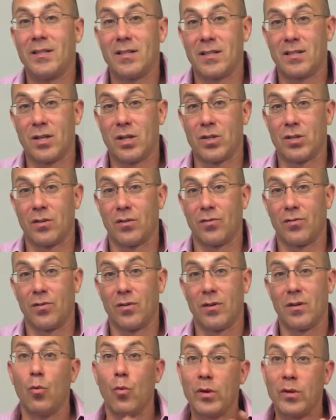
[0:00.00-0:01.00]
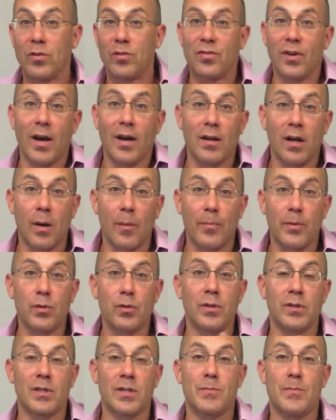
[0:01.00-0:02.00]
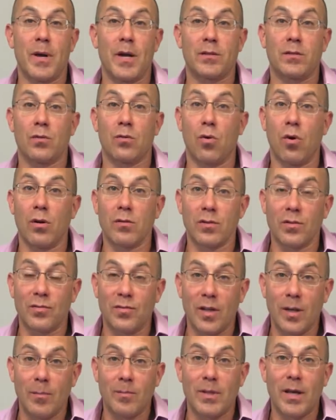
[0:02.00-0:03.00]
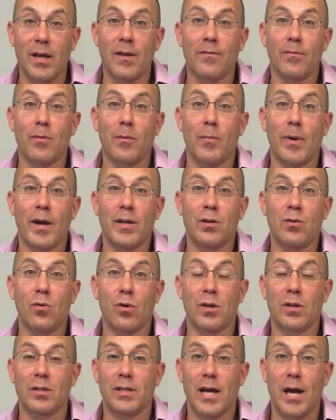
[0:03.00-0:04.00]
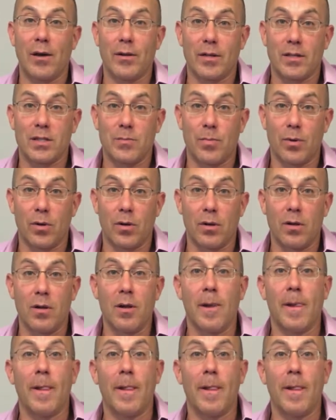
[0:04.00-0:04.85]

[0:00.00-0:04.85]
decisions. When you sign up, you can expect a call the same day from a Mindcore Cloud expert.